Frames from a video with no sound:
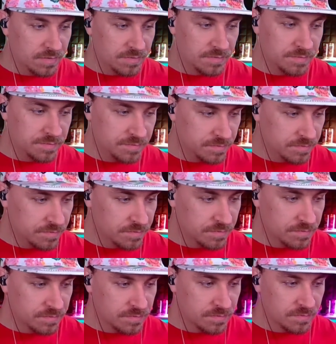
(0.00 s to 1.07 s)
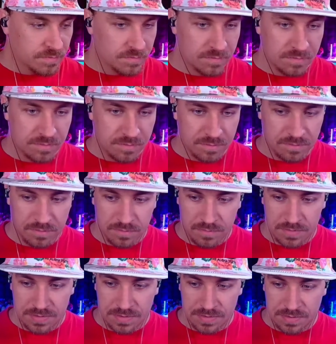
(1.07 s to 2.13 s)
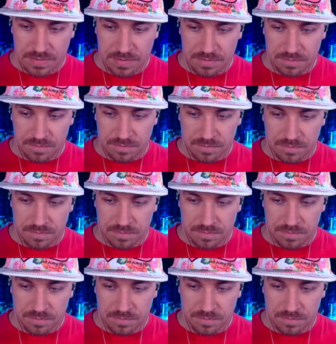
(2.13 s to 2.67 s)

(silence)